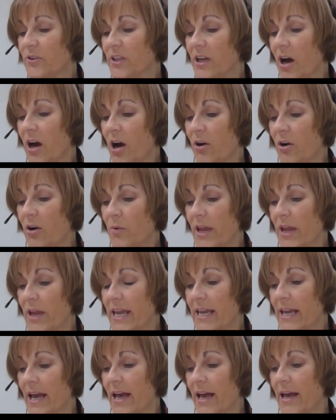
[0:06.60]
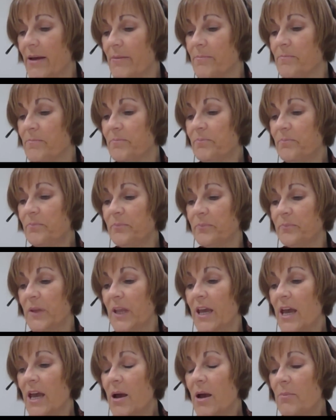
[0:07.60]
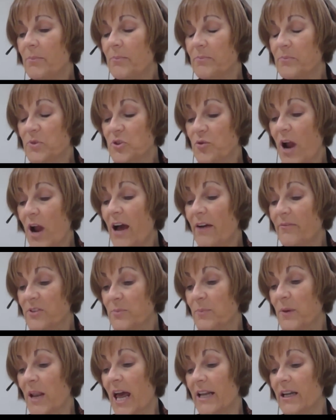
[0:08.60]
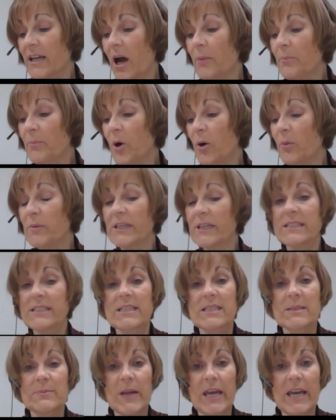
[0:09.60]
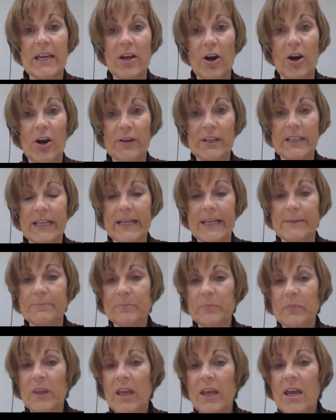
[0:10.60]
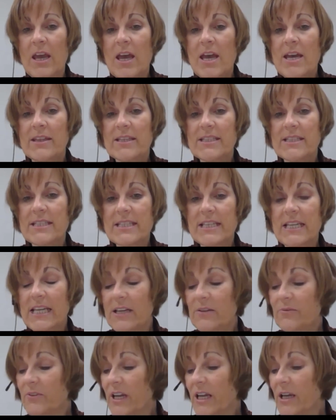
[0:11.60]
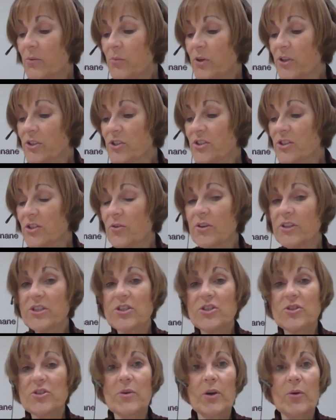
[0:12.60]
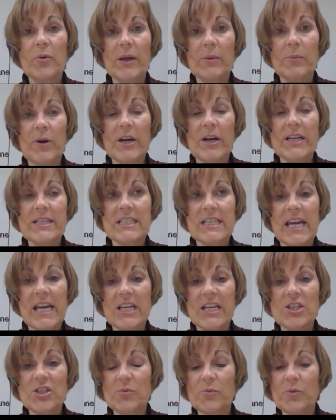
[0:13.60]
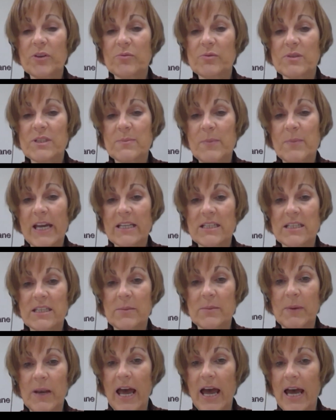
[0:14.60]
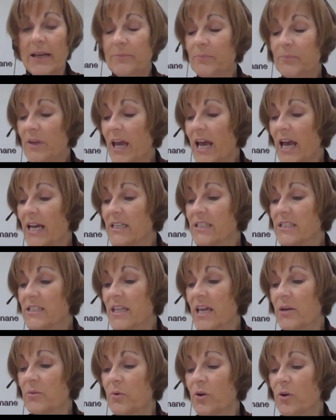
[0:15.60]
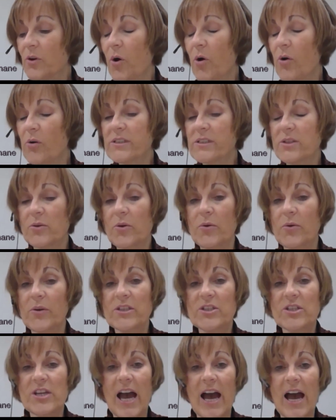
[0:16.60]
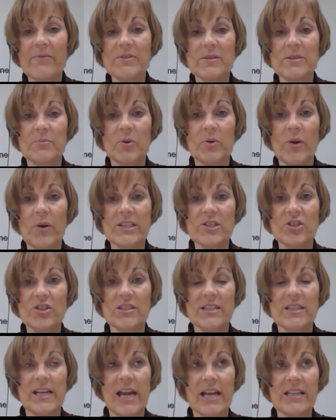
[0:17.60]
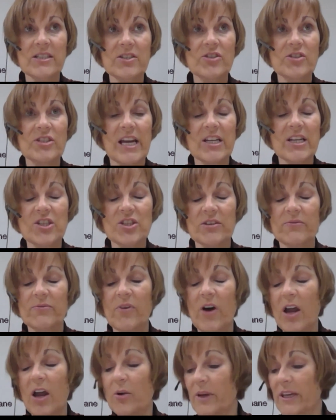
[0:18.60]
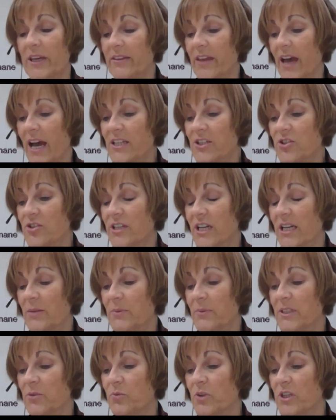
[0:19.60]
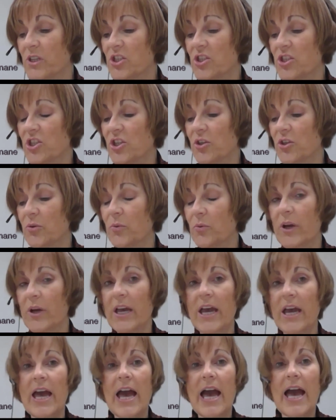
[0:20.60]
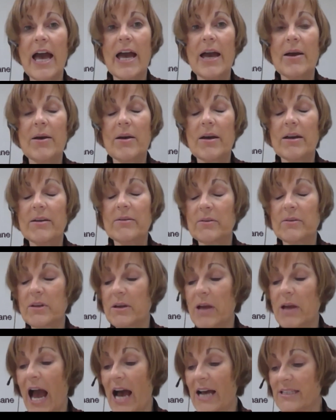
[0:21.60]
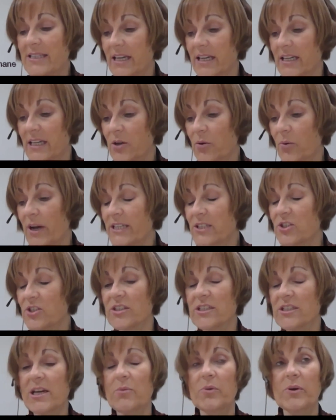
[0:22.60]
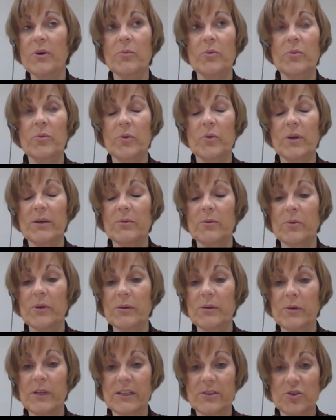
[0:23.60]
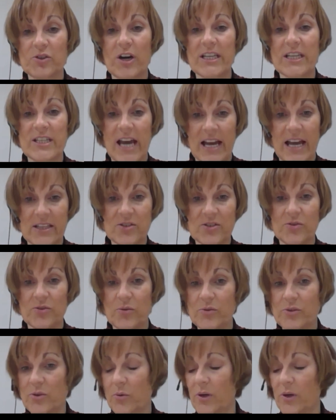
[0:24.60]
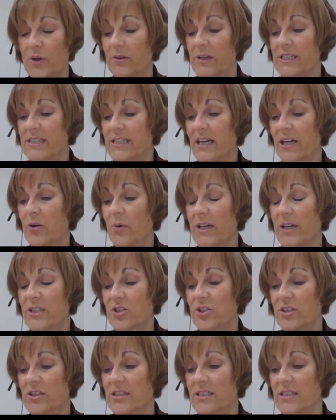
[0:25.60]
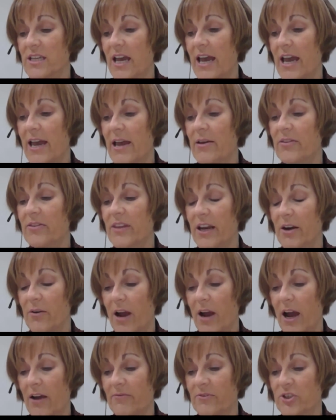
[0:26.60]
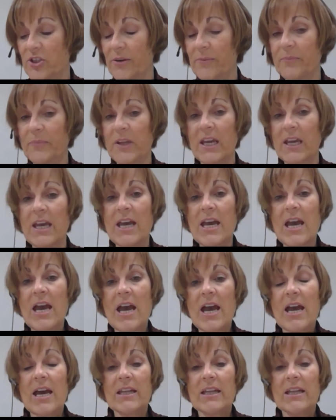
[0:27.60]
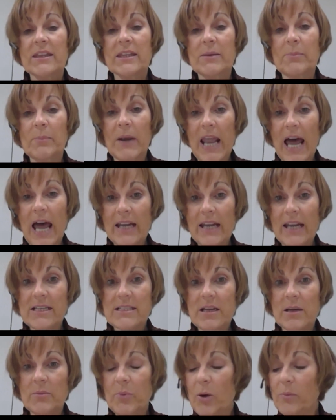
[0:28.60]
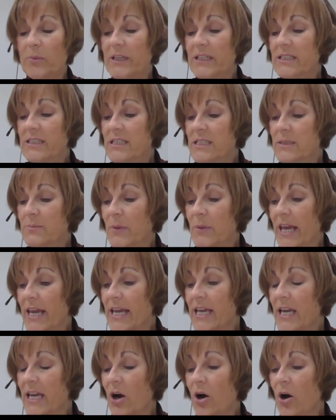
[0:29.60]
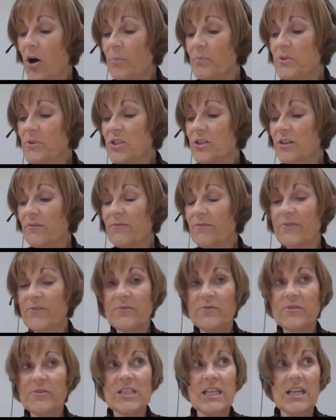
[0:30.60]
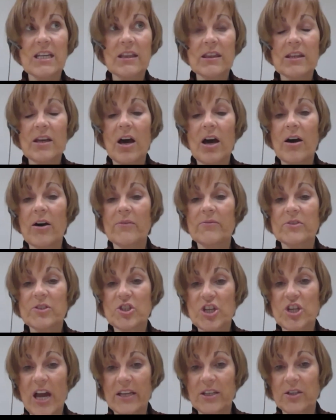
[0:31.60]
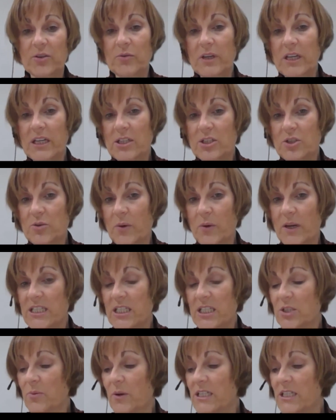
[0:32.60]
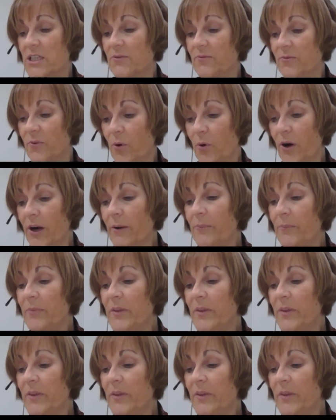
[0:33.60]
Loughrea draft plan on public display currently. This evening, we're just going to do a quick presentation with respect to the plan, and then we're also going to have some questions and answer session following that, should anybody wish to ask any questions, and we will try to answer those queries and questions thereafter. The plan is on public display up to the 15th of January 2024